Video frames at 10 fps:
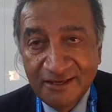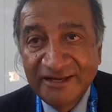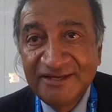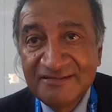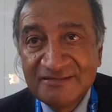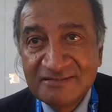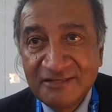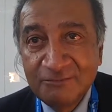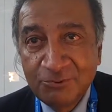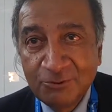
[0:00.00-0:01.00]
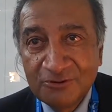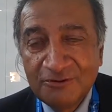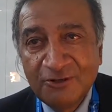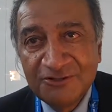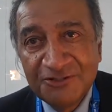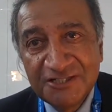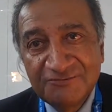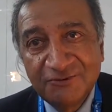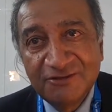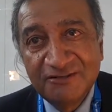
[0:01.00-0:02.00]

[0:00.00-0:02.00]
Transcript: is important, not just mm-hmm.